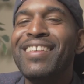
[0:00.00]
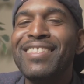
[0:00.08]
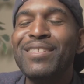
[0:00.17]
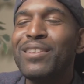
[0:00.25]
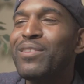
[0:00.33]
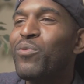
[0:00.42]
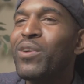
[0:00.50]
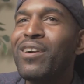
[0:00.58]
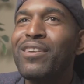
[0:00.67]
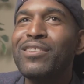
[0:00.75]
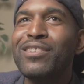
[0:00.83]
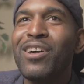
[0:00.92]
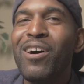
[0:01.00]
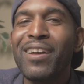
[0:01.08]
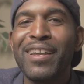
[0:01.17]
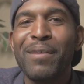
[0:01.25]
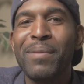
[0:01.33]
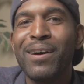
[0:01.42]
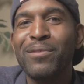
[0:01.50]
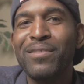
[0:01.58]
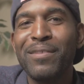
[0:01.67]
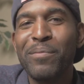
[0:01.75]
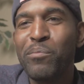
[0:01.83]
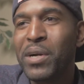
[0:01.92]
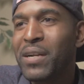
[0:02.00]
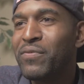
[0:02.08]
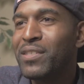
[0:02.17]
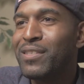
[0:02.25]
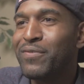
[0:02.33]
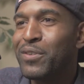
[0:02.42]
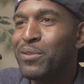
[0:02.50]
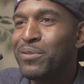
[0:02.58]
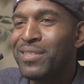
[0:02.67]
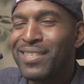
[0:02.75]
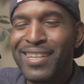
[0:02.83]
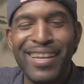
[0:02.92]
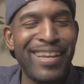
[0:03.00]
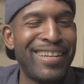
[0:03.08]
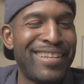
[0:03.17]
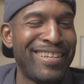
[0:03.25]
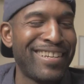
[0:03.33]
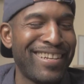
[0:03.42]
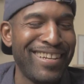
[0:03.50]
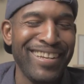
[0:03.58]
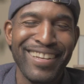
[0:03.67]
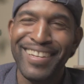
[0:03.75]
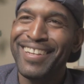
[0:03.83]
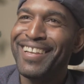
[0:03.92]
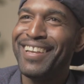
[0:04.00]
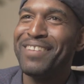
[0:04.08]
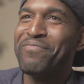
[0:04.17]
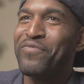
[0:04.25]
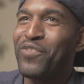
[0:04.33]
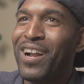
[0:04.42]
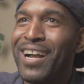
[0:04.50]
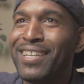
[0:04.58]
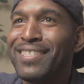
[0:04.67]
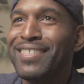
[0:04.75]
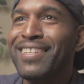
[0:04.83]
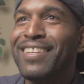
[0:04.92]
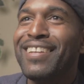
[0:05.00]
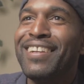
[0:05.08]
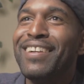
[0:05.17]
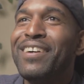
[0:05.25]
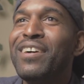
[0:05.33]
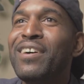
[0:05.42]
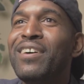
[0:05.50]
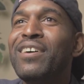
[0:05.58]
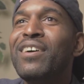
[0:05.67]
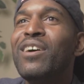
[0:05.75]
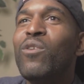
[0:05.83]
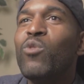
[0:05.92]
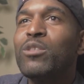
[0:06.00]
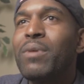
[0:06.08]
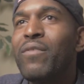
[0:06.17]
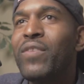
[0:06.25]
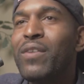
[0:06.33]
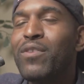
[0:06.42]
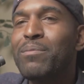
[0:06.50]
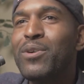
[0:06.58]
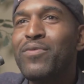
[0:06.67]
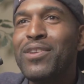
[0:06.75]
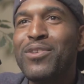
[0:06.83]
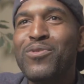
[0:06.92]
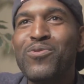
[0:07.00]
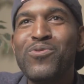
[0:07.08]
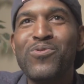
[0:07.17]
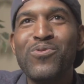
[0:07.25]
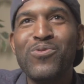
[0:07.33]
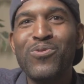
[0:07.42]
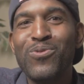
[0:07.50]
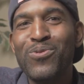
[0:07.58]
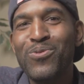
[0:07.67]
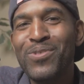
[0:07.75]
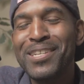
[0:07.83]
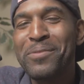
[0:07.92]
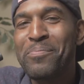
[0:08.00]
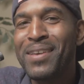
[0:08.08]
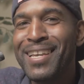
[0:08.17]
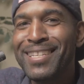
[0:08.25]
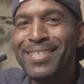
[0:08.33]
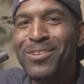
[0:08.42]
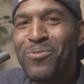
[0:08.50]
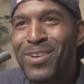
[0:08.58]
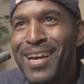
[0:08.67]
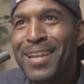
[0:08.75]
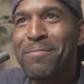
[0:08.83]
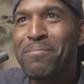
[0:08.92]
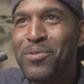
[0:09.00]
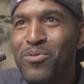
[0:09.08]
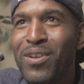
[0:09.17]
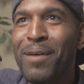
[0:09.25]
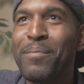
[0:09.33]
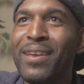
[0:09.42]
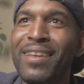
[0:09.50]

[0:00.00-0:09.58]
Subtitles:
We are talking about breakfast foods and fries. What's my favorite movie? Ooh, it depends on what kind of mood I'm in.